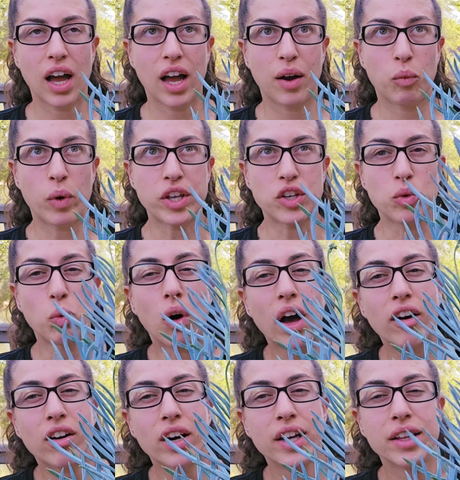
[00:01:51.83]
When you
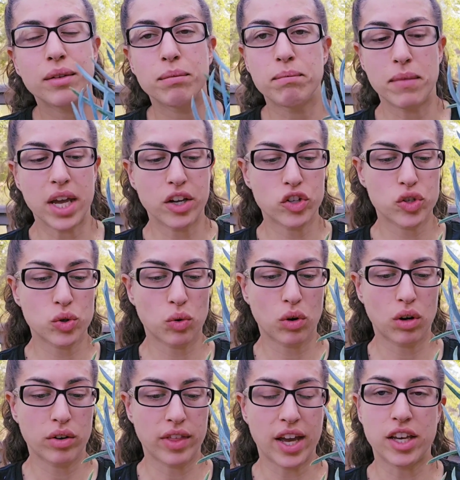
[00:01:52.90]
water it, make
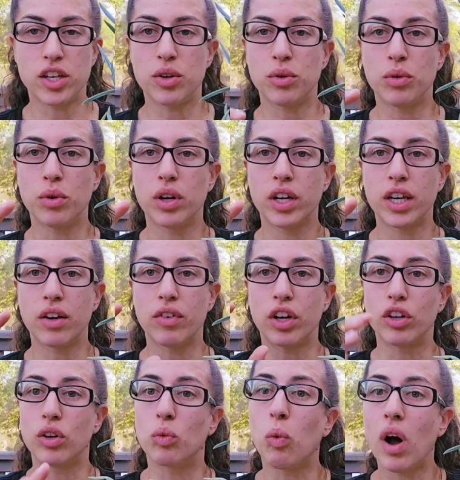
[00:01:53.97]
sure that you give it a
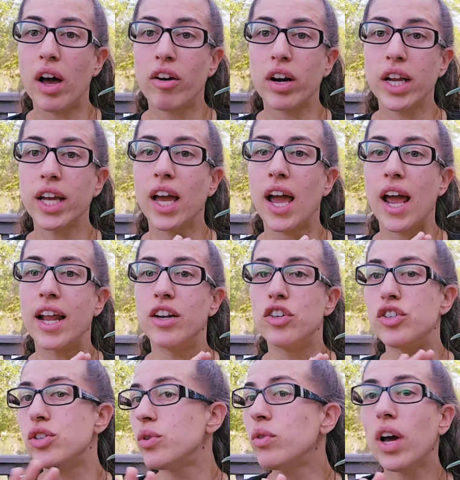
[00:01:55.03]
good watering, and
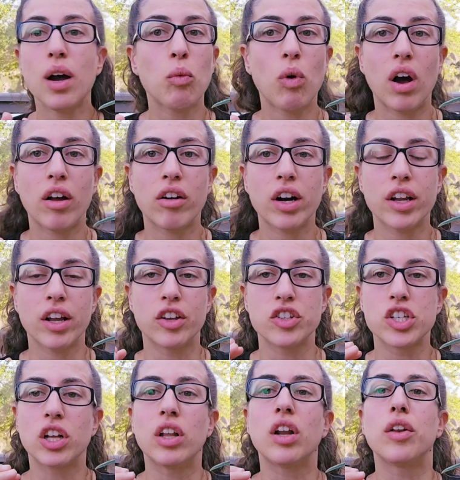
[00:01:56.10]
do not water it
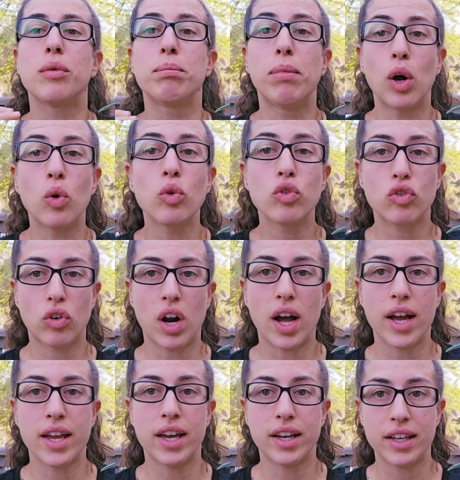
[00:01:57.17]
until it is bone
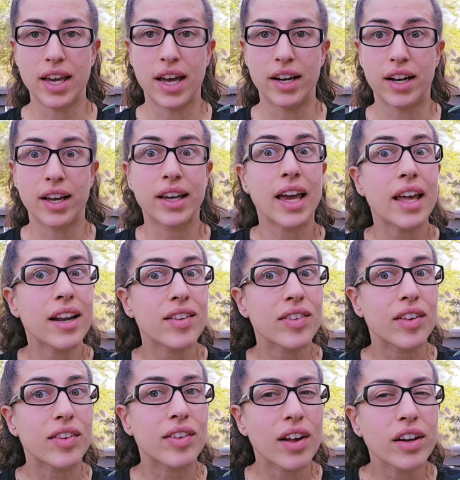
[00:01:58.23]
dry again. Again, it's
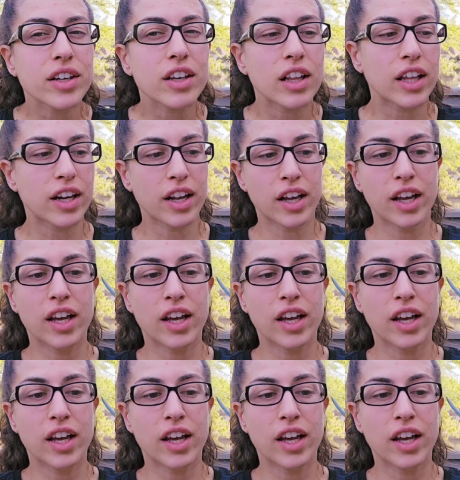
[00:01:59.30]
a succulent.